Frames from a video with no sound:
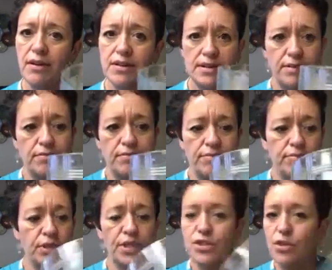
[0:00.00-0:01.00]
Because it
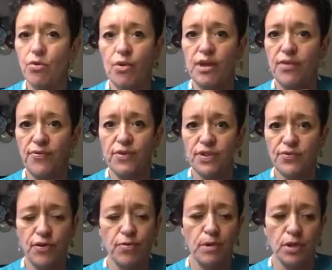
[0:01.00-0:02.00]
did so great the
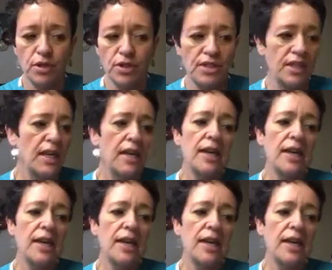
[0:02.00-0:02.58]
first few burns.